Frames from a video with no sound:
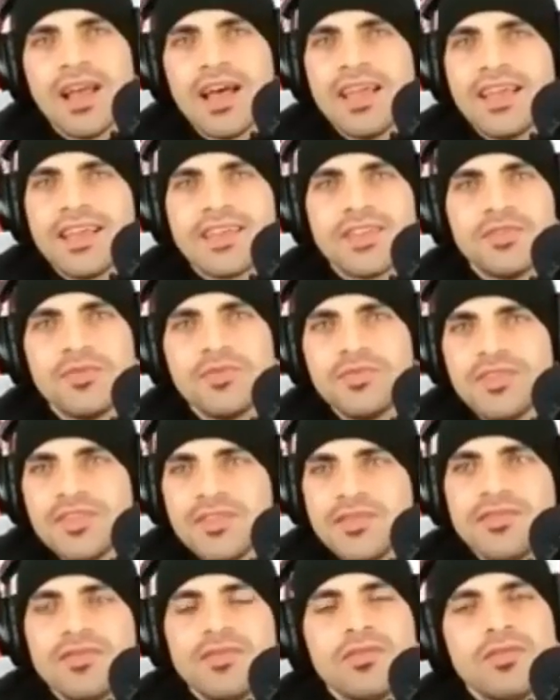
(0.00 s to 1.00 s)
There
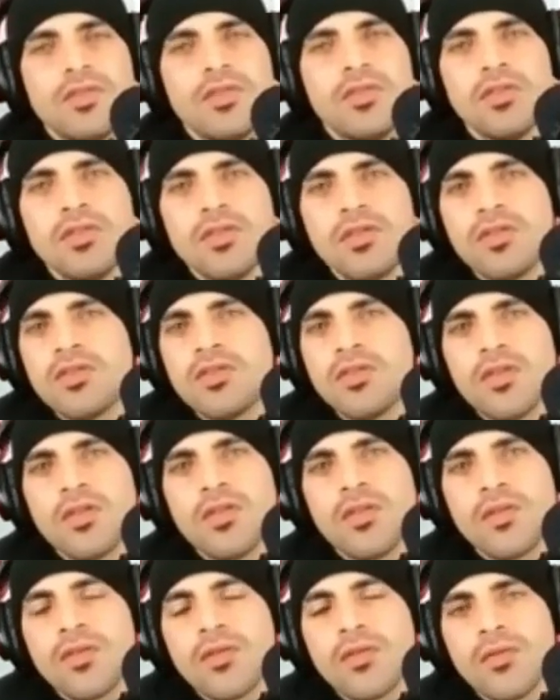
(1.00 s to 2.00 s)
is the acting
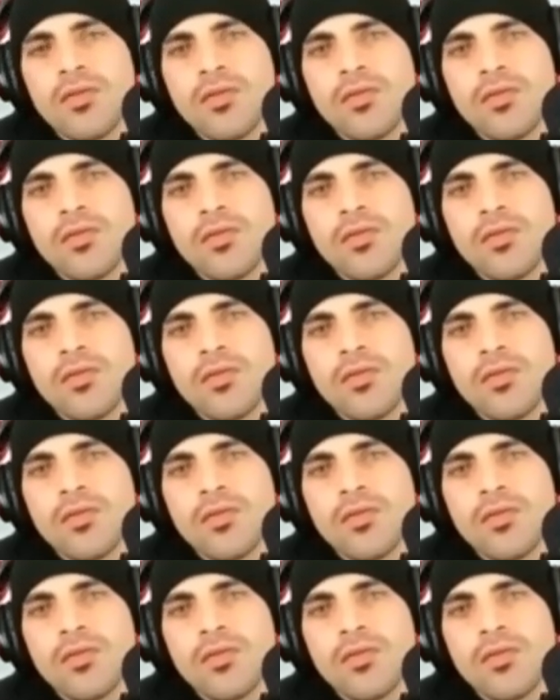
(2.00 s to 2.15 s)
involved, because